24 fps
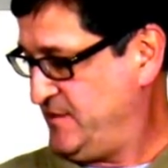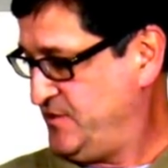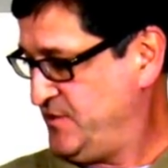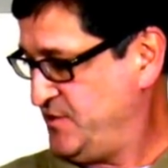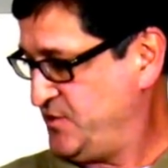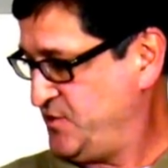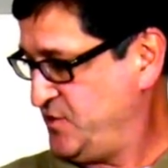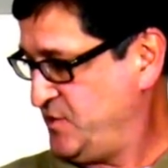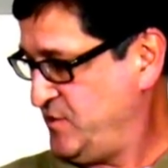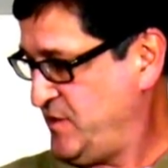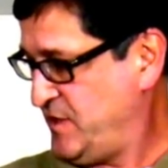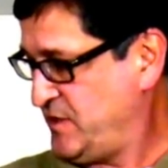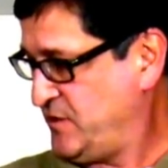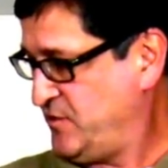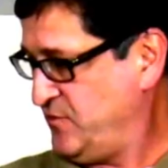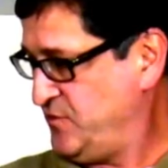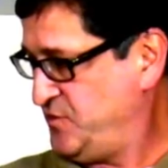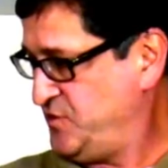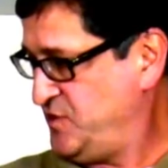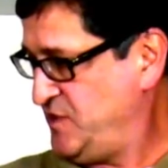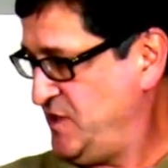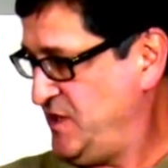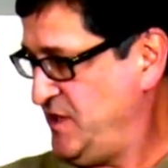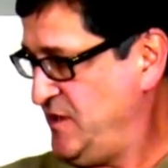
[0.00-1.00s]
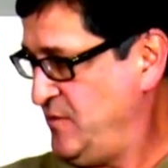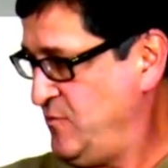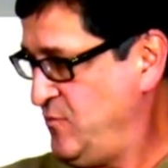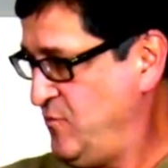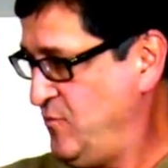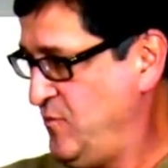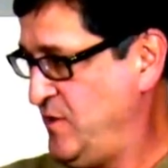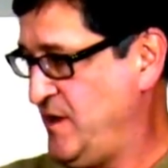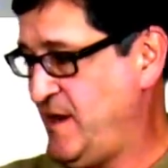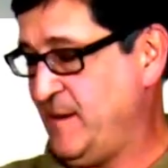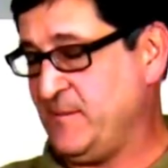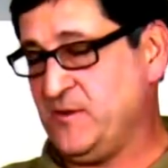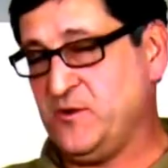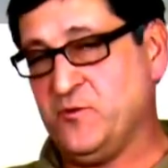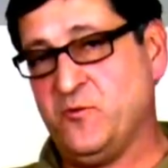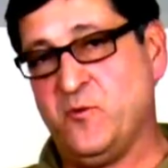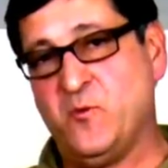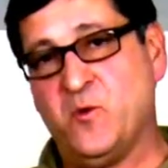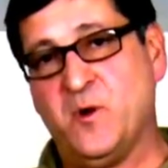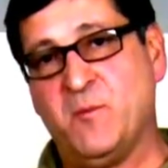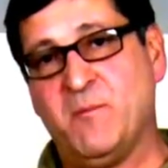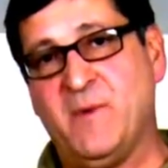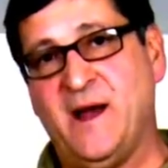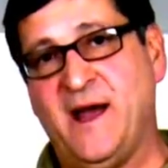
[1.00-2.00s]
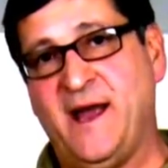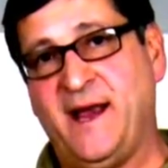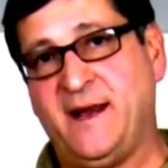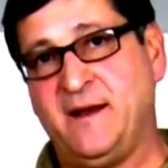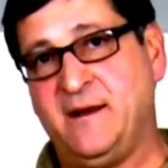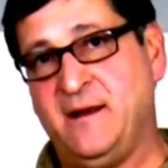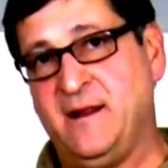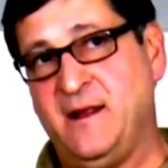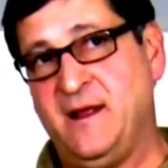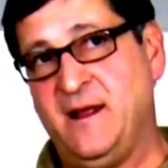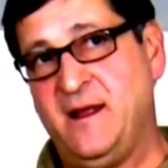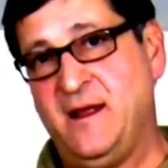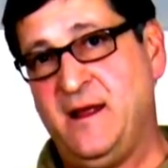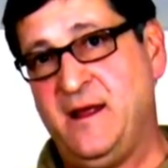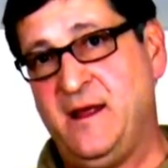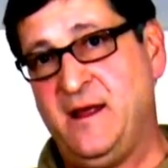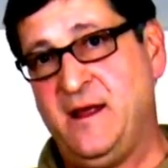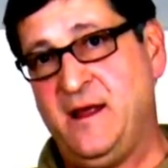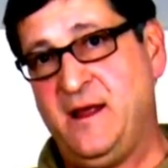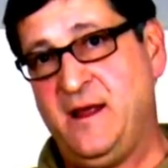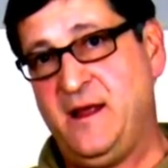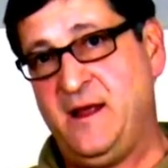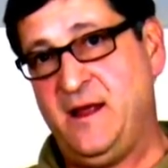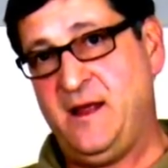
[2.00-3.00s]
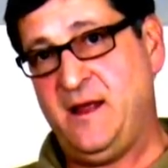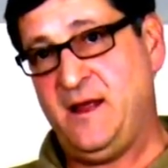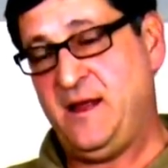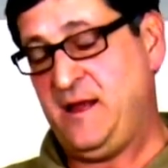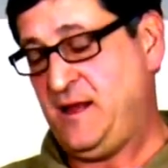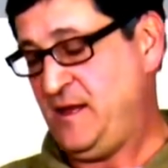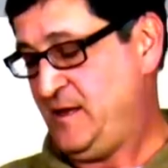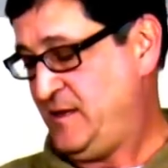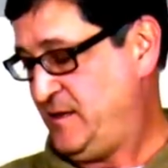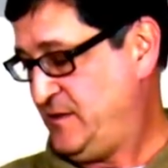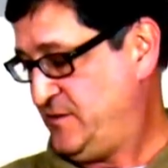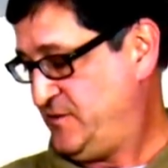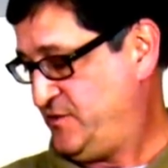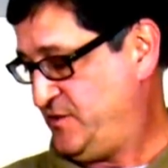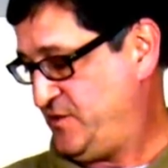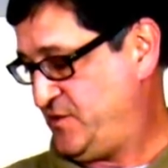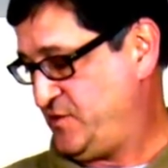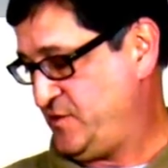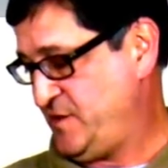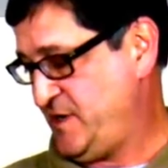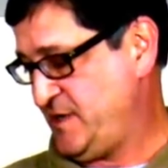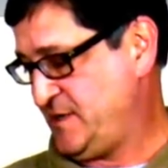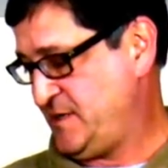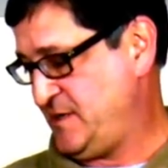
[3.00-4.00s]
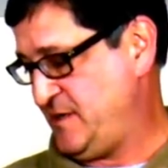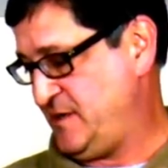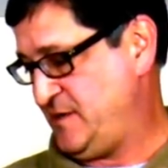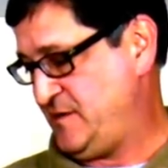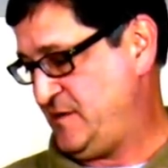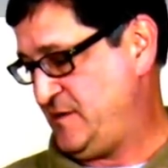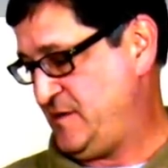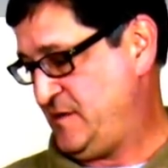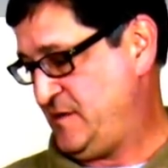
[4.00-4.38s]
just like you see what I'm doing with mine. Just like this.